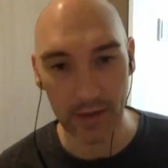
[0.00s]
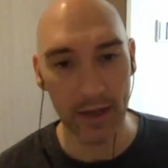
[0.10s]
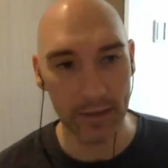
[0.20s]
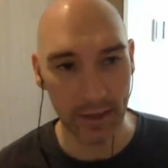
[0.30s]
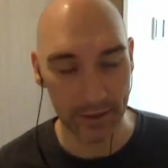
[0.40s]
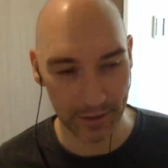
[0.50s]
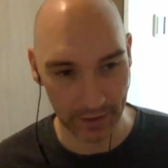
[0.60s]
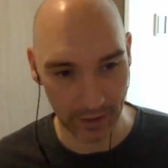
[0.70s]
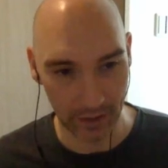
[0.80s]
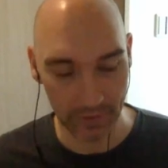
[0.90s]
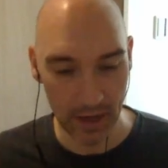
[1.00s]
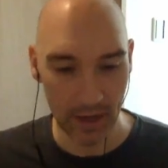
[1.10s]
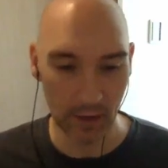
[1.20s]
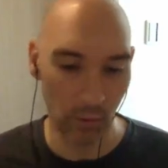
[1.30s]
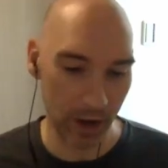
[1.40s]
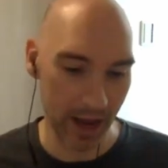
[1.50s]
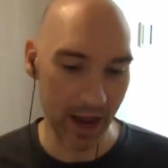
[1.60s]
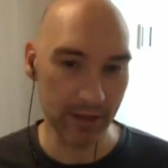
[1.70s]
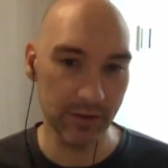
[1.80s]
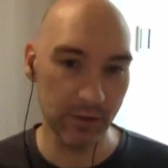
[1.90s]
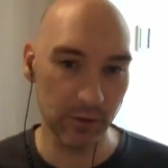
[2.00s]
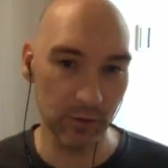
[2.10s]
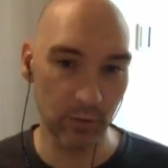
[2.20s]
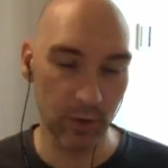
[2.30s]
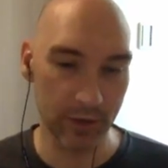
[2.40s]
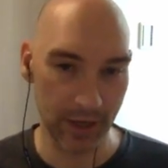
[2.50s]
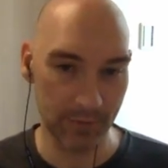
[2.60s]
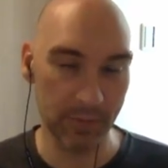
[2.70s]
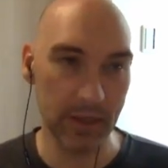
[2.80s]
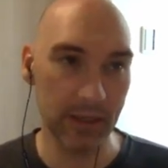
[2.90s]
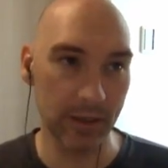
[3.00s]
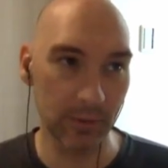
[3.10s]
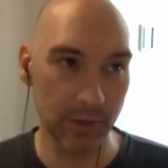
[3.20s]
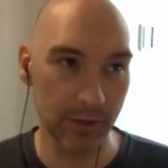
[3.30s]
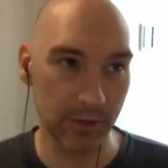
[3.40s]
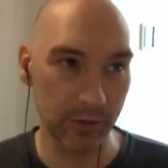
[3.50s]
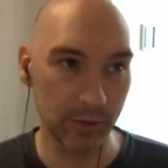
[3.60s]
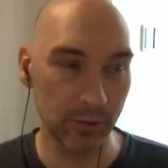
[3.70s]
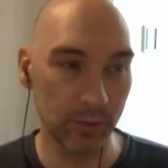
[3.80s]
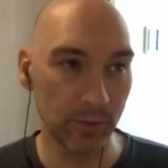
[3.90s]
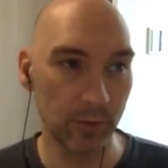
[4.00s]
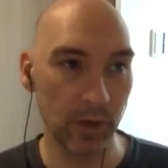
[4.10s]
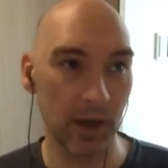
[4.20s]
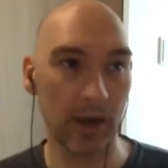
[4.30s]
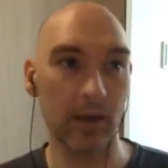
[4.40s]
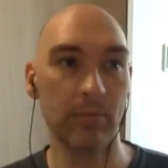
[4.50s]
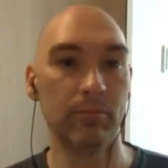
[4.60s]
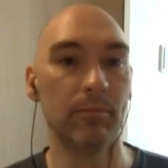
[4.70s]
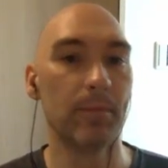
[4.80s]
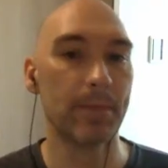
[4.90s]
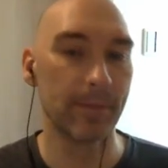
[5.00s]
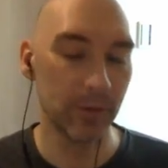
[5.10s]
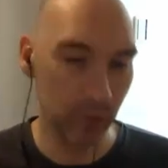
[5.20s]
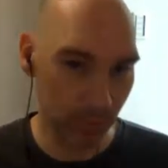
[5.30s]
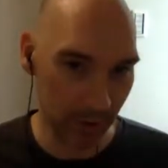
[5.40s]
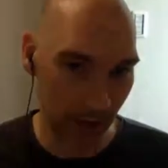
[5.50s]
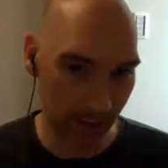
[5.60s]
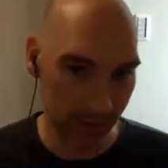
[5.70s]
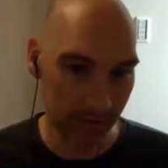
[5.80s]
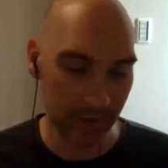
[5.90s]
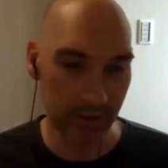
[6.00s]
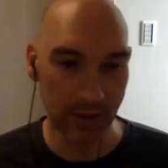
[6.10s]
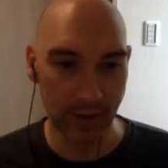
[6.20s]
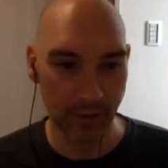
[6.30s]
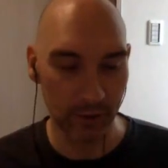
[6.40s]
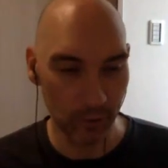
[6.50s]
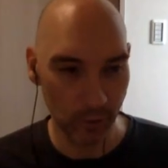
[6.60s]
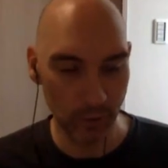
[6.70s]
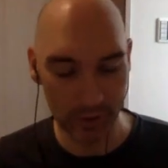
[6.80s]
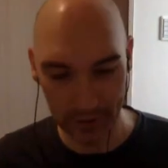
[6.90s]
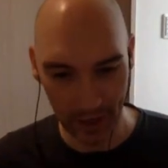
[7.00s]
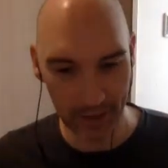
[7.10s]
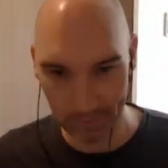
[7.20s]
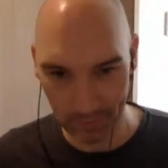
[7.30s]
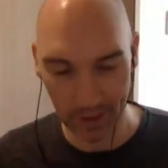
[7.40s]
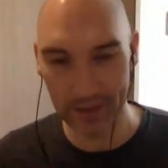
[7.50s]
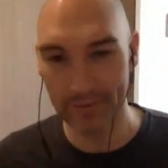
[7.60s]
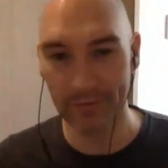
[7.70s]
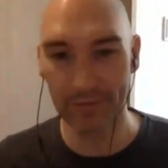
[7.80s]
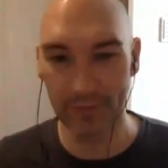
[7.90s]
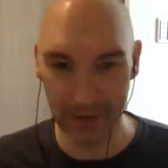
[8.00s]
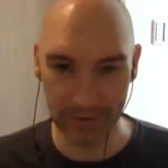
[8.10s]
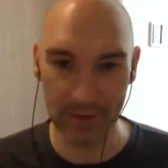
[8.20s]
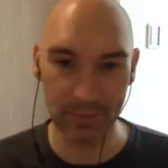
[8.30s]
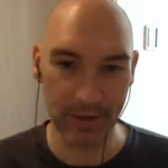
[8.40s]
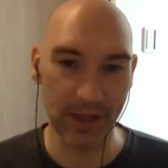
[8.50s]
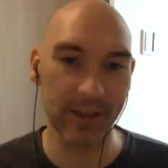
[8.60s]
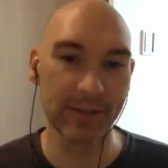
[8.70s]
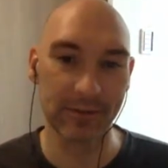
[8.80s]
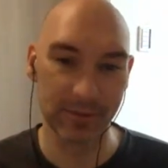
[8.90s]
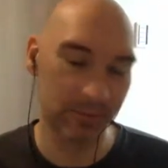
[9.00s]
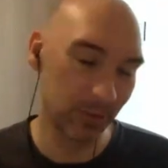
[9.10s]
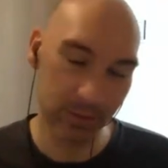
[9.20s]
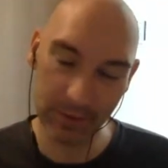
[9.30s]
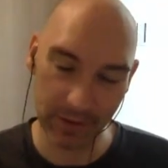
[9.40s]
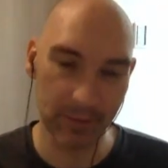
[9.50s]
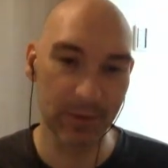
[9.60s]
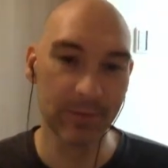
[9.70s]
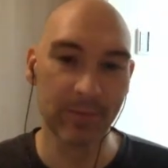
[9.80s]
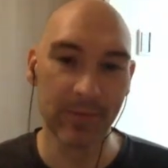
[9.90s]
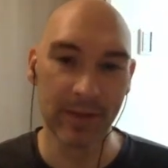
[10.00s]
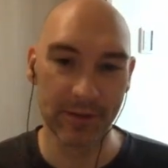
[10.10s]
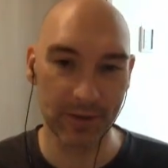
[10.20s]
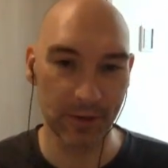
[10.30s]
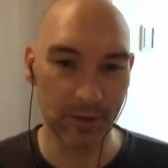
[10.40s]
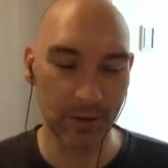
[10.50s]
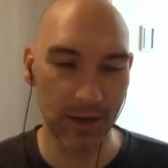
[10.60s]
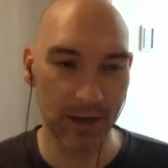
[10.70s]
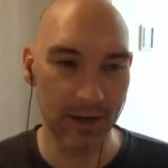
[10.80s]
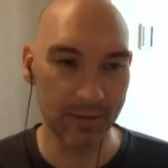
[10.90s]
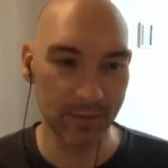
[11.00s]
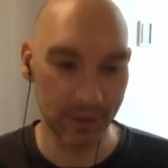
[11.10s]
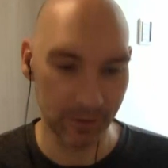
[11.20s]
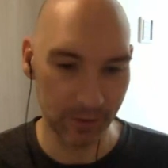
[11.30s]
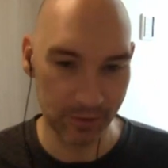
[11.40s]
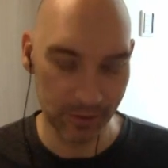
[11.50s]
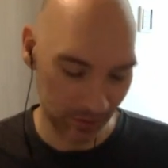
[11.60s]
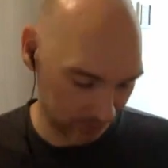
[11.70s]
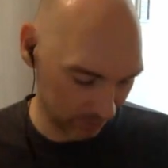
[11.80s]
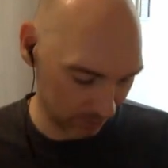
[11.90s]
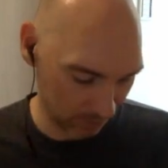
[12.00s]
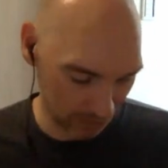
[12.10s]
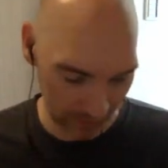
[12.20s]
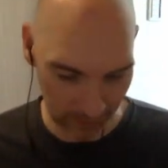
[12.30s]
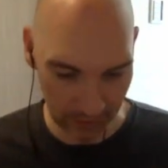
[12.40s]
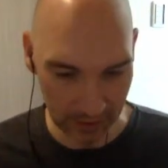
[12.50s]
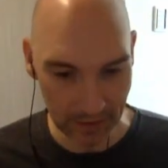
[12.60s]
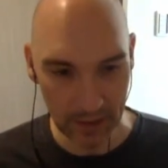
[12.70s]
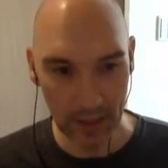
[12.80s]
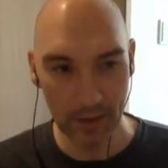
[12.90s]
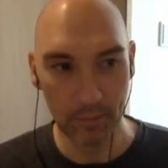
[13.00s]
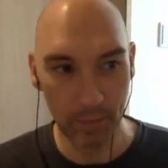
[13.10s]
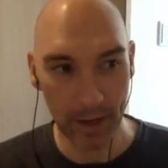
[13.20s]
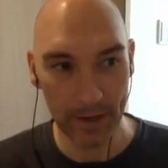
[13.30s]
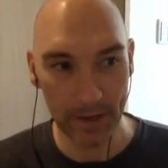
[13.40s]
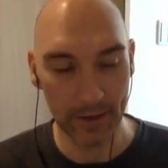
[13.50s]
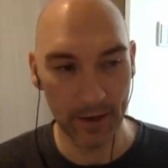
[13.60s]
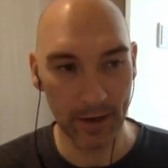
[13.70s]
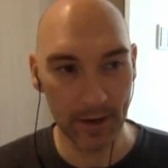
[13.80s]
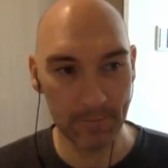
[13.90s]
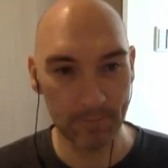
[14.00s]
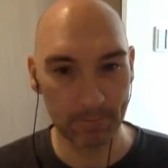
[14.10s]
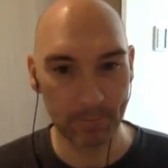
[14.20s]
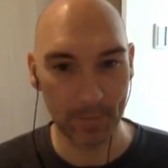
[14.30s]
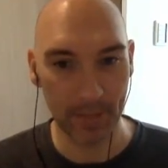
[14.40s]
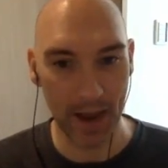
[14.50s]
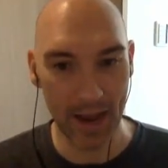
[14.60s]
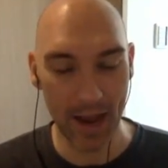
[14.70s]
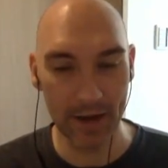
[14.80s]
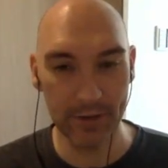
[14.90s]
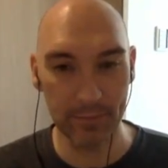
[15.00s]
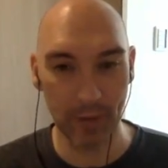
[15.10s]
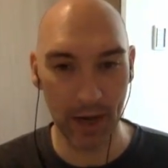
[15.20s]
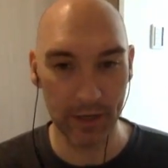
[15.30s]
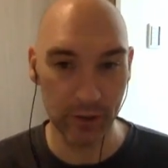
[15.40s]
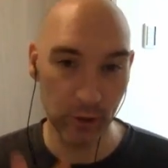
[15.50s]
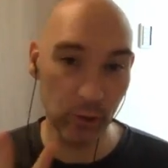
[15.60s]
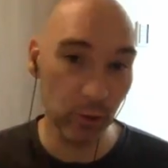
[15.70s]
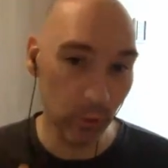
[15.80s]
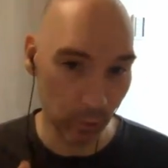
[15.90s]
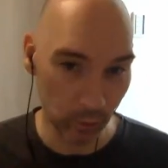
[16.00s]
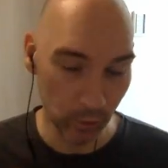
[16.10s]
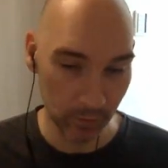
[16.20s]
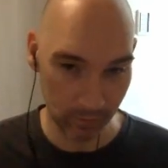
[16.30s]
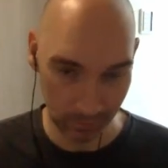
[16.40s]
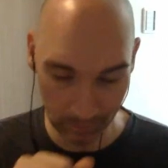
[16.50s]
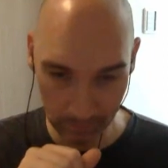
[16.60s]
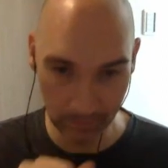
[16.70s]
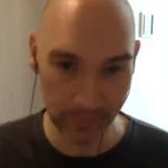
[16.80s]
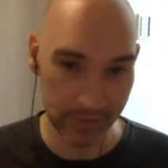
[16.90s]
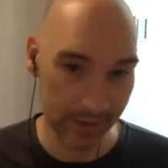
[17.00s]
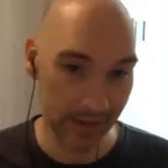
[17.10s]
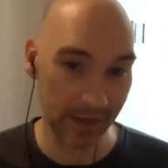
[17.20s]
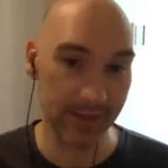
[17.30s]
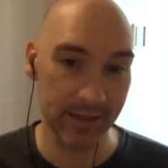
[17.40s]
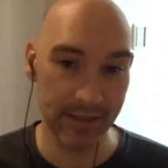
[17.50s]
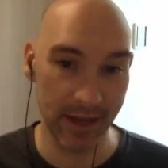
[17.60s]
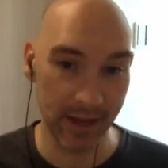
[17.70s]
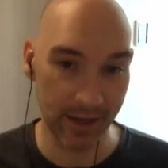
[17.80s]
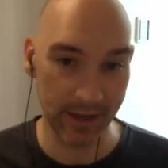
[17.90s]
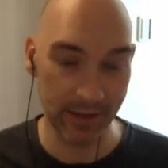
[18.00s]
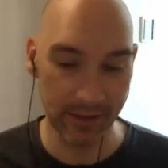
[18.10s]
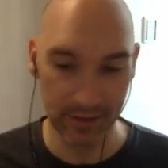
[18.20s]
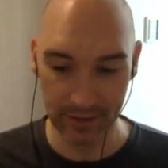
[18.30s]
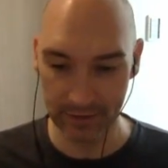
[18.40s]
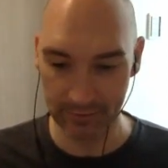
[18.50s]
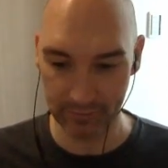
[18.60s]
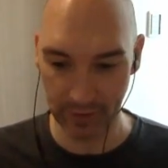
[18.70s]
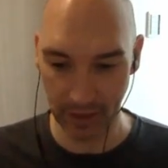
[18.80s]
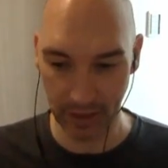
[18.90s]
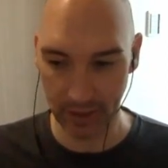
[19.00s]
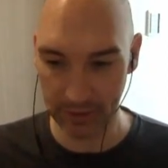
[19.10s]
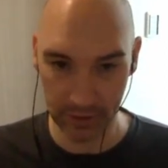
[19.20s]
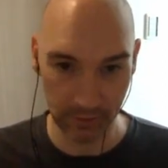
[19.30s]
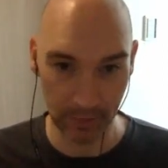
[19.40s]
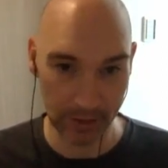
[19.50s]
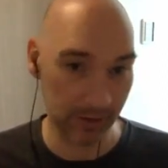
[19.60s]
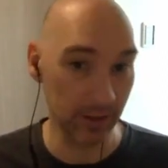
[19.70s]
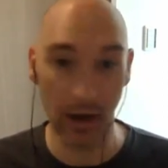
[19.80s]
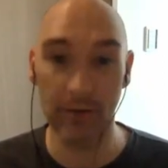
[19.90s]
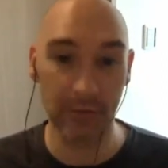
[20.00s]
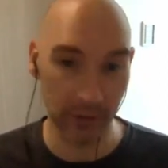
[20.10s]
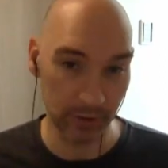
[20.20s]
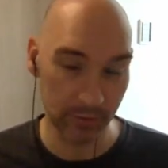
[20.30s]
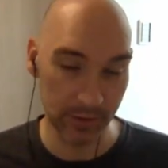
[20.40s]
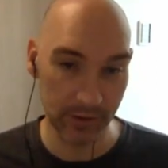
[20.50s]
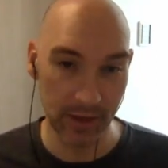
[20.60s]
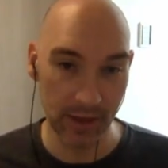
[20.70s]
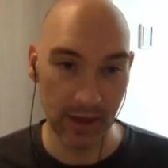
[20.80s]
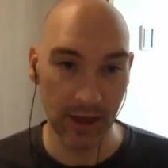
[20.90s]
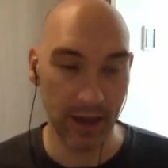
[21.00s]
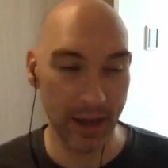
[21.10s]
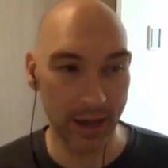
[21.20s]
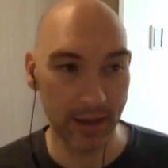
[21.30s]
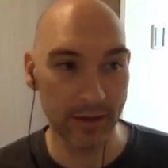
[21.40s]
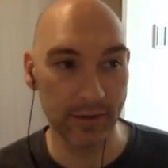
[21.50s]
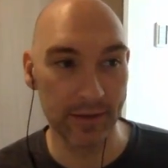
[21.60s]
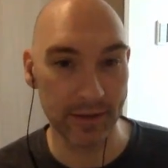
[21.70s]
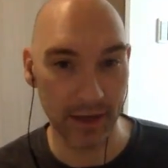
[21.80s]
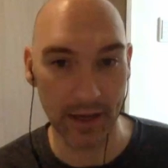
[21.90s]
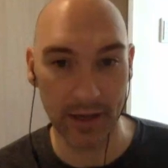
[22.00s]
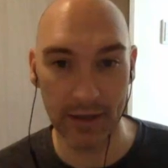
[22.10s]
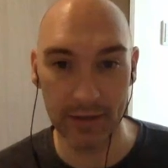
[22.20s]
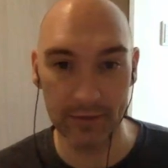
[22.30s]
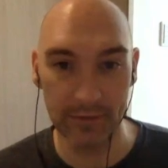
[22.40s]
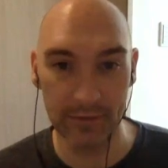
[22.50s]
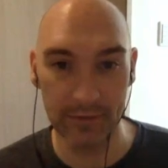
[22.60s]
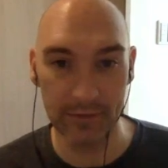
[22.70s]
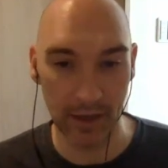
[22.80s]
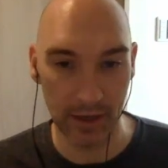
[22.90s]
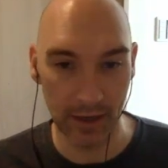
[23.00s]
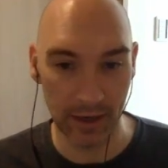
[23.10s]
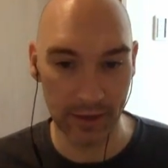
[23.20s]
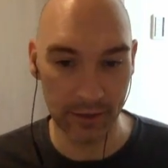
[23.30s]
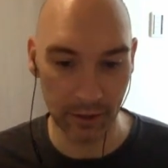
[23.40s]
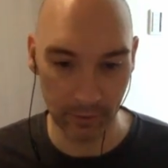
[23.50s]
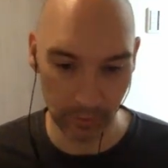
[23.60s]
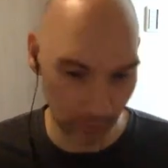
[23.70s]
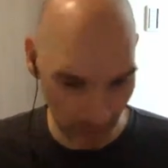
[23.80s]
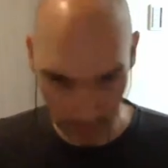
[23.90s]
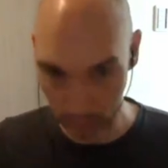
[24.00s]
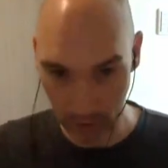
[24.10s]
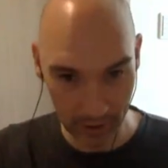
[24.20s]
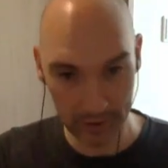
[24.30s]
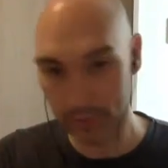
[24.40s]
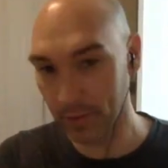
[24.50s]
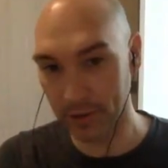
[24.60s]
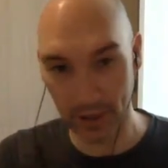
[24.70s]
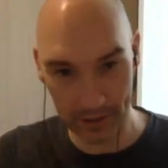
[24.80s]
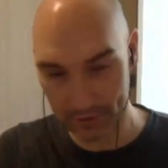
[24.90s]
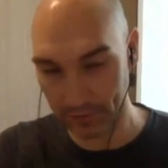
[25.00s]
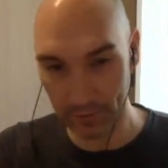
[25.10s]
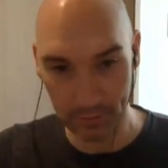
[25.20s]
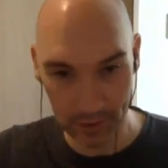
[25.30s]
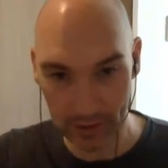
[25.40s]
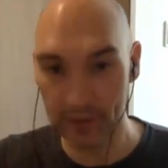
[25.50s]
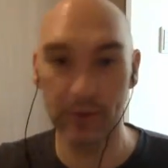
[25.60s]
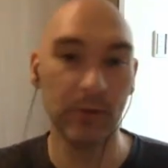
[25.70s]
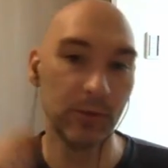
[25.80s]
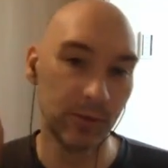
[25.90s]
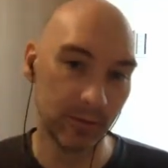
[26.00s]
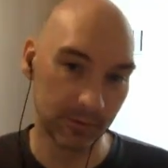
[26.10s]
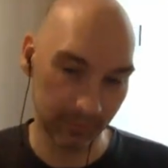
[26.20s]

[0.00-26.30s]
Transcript: and get it sent off. What I had to do was I immediately went to UPS, who is not my favorite, but that's who was available. So use what you need. But I had to buy 2 next day, basically envelopes, and say, one of them addressed from me to